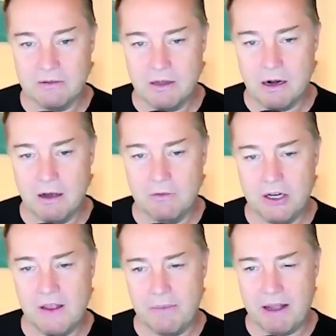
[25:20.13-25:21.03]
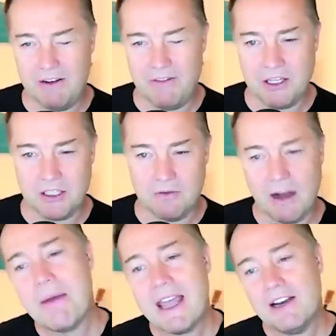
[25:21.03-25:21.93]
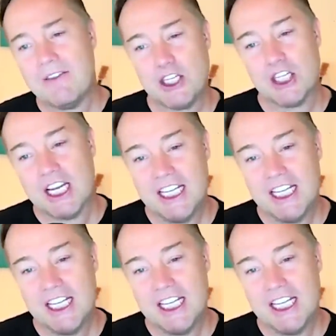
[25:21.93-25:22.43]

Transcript: I don't know. What do you think of my innovation? Rate my innovation.